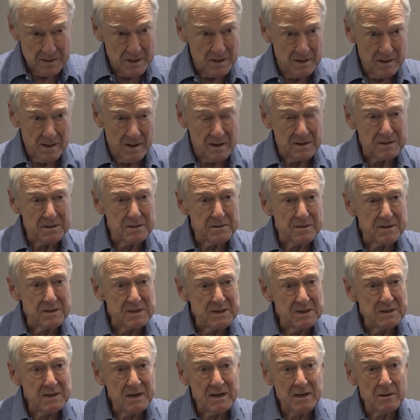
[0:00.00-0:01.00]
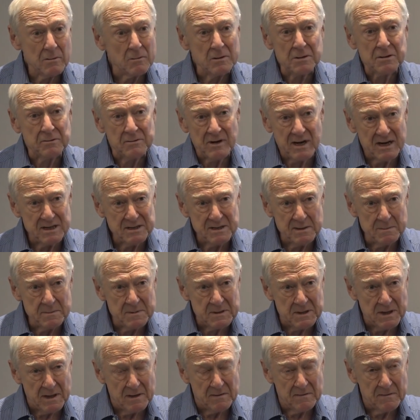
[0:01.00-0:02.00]
the answer is he authorized
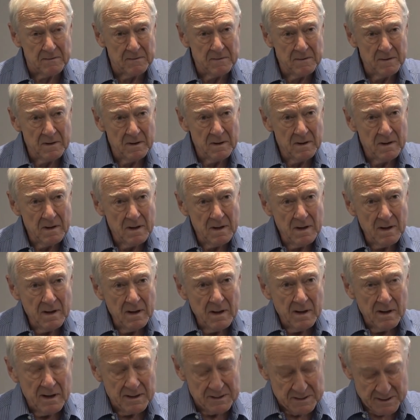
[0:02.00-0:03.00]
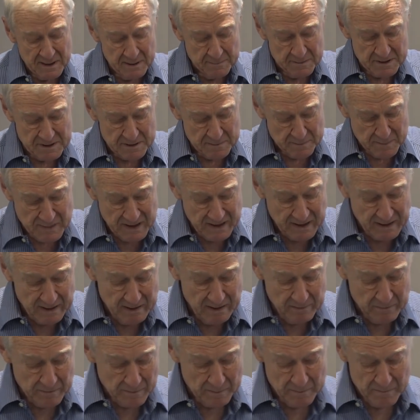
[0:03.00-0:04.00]
himself. It seems to
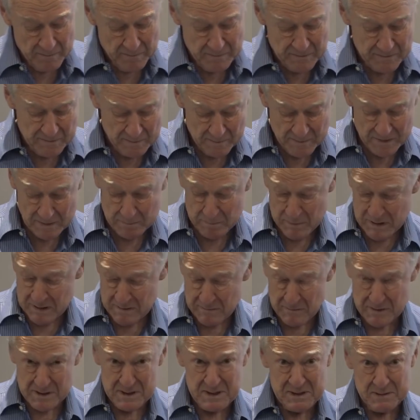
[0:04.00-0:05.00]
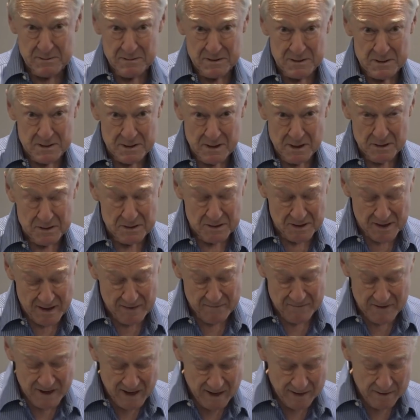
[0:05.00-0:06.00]
me, from a bit of research that
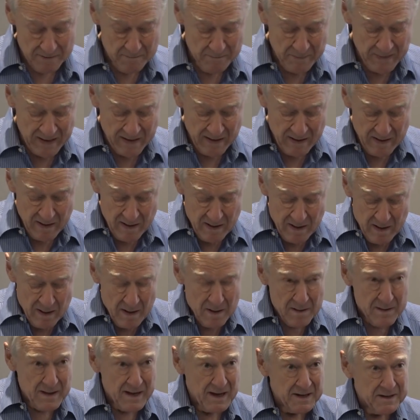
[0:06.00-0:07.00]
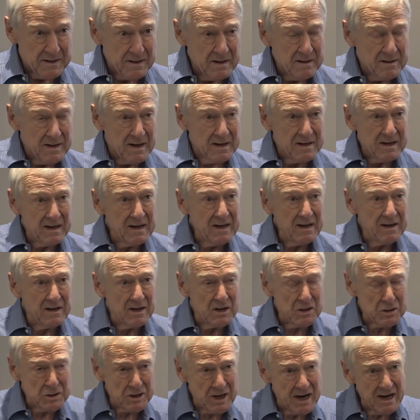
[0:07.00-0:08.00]
I've done, that he
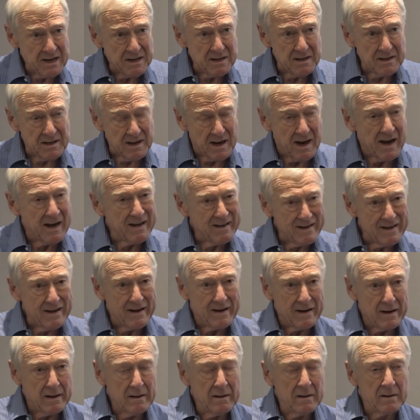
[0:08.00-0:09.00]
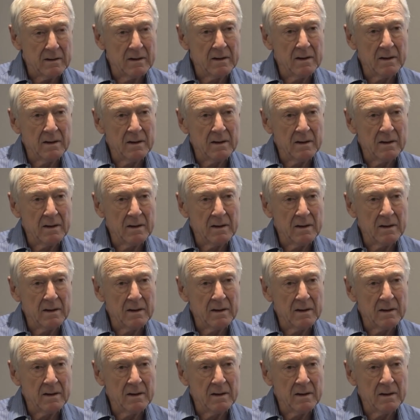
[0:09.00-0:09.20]
initiated the idea